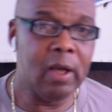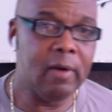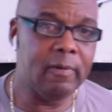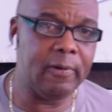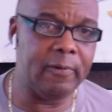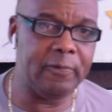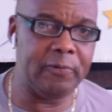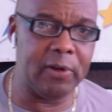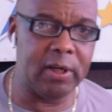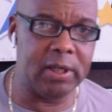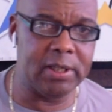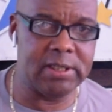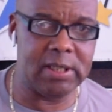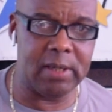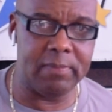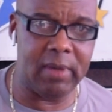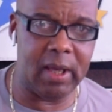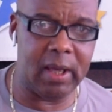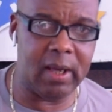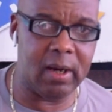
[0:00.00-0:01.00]
The Fillies
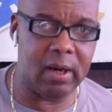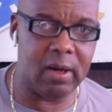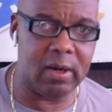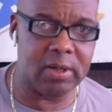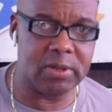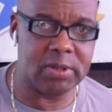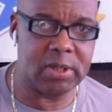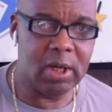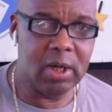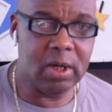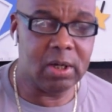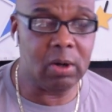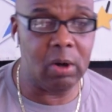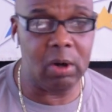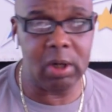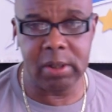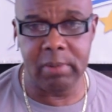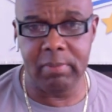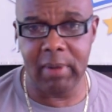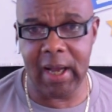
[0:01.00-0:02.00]
and Mares
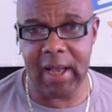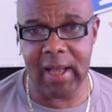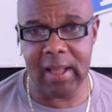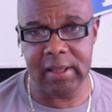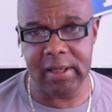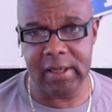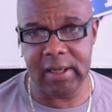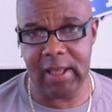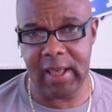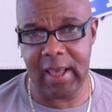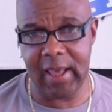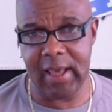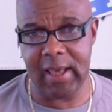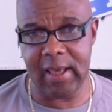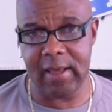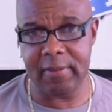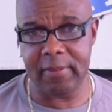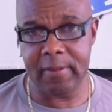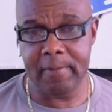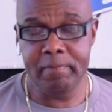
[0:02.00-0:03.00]
going a mile and an
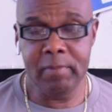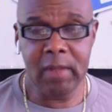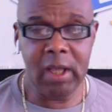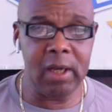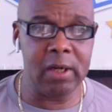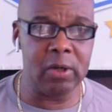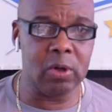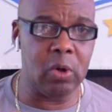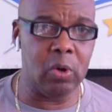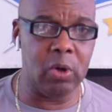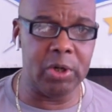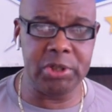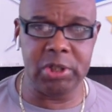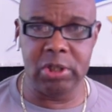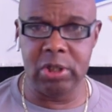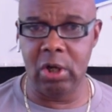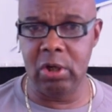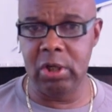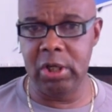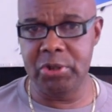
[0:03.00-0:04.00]
eighth. And of course, you
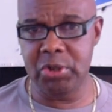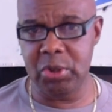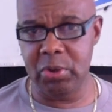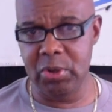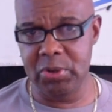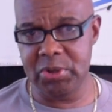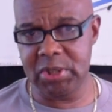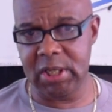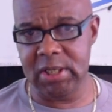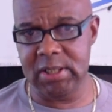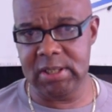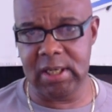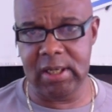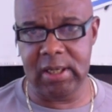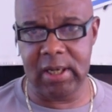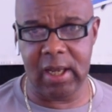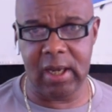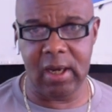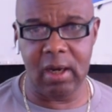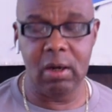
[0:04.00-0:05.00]
know Letruska's
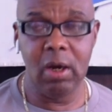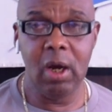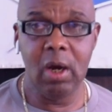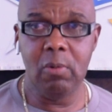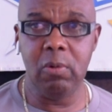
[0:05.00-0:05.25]
in there.